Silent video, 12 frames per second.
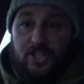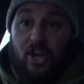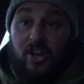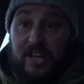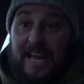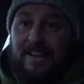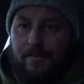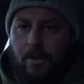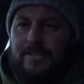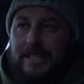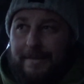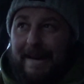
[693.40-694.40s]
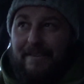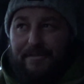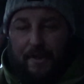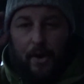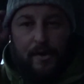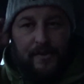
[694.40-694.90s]
to start getting the rods in about
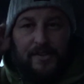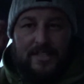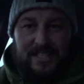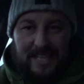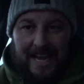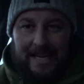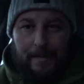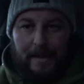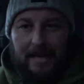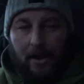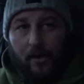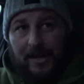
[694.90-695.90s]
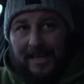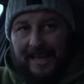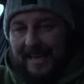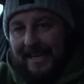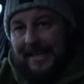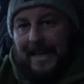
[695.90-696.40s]
5 because it's staying a bit
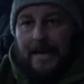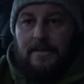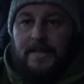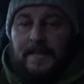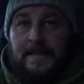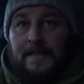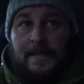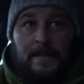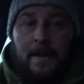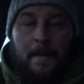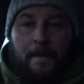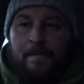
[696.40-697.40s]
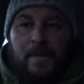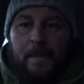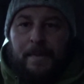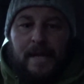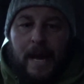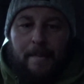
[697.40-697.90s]
later now.
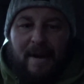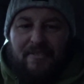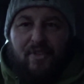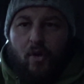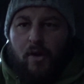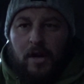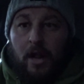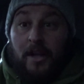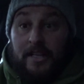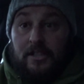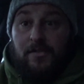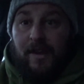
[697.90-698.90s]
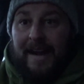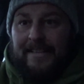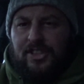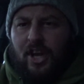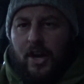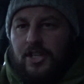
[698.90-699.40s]
But yeah, about 4 o'clock the rain
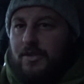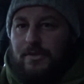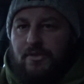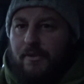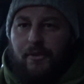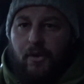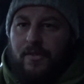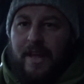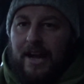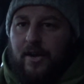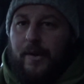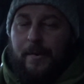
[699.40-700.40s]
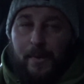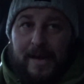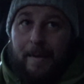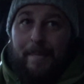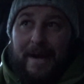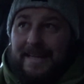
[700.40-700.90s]
started to come, so I thought, nah, quick, we'll
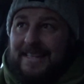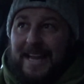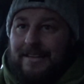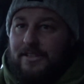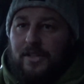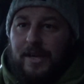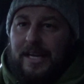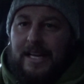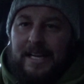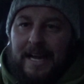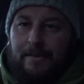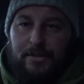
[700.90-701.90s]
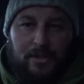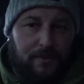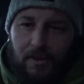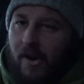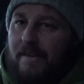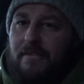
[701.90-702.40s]
get pat down quickly now. We'll just
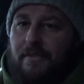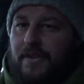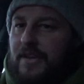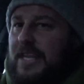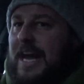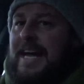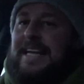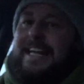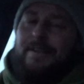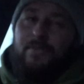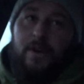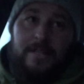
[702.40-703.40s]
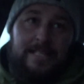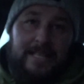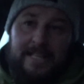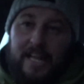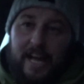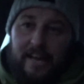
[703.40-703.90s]
fly everything down, get the rods
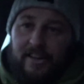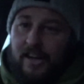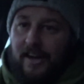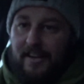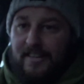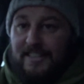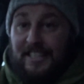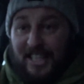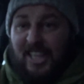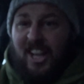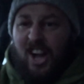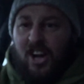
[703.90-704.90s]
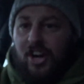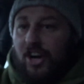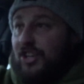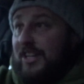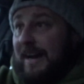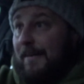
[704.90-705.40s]
in. Yeah, no, I got a
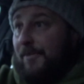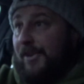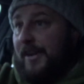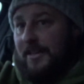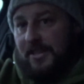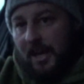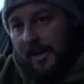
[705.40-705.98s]
good hammering. So.